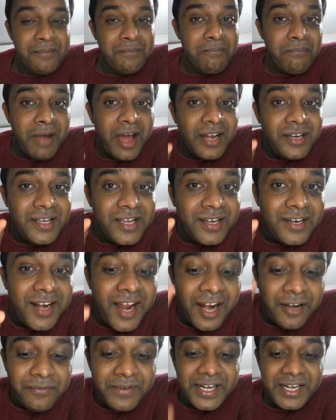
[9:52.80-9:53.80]
Malcolm
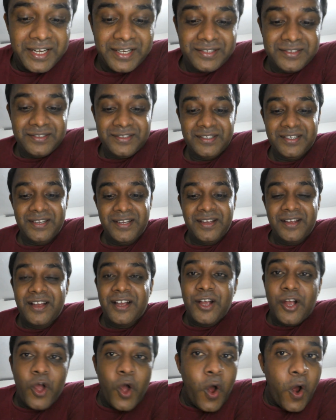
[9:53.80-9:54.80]
Gladwell
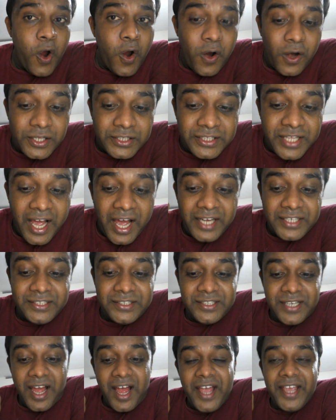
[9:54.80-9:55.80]
called
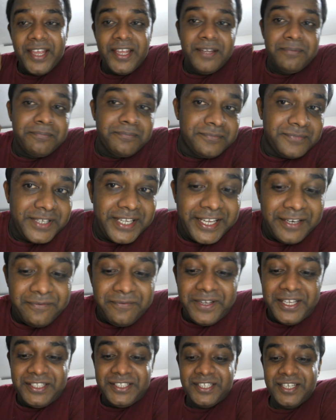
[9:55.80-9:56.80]
that time in
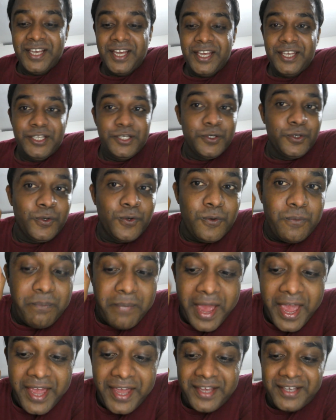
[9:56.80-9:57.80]
which you
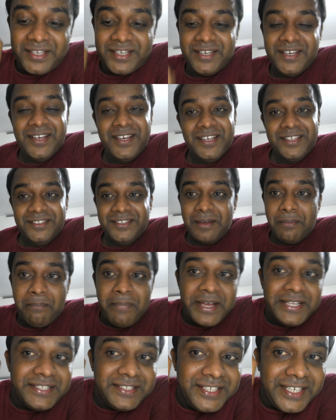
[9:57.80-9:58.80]
make the
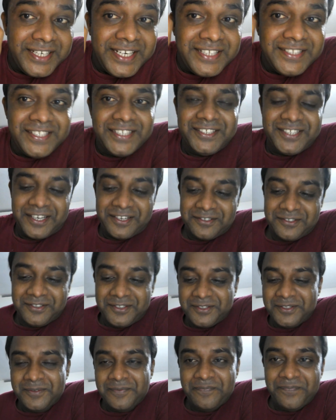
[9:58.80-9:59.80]
best decisions
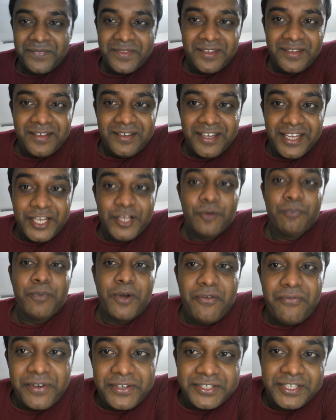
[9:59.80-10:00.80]
in your
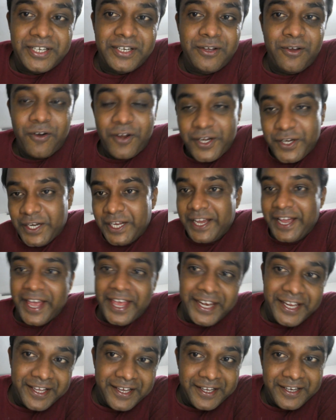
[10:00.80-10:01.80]
profession or in
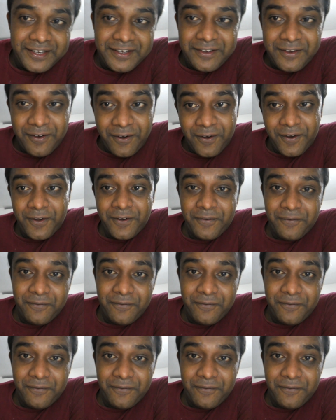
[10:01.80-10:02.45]
career or